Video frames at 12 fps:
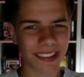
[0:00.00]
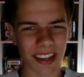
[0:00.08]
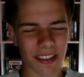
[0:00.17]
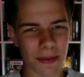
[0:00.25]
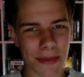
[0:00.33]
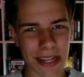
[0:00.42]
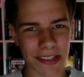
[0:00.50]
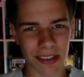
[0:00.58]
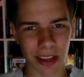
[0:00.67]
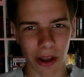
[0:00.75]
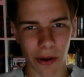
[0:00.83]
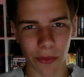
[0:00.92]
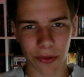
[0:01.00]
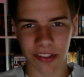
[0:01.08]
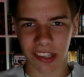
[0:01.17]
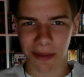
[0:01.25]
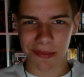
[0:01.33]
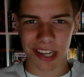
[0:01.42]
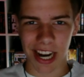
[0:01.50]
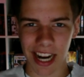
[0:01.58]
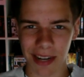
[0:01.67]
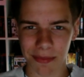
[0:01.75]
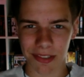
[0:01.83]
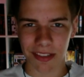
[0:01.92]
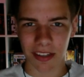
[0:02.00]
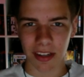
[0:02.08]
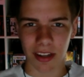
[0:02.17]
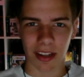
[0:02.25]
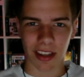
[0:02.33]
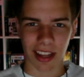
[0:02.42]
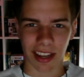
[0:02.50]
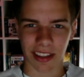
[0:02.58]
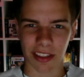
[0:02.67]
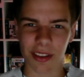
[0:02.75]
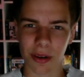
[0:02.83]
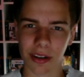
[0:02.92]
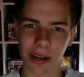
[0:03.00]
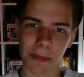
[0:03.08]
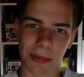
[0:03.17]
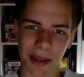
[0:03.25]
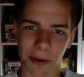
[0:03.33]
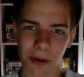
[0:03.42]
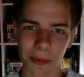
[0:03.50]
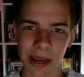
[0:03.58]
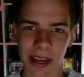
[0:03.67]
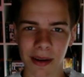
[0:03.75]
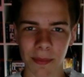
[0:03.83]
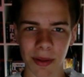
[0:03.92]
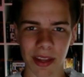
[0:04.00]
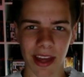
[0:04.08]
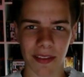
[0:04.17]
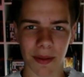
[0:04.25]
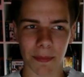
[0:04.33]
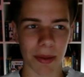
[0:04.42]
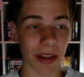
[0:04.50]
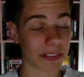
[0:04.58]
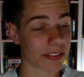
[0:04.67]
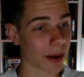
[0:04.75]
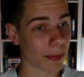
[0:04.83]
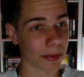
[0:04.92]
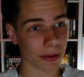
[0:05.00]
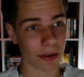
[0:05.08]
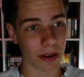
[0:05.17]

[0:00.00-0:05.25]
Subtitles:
is a bit slow sometimes, like during the middle a bit, but then it picks up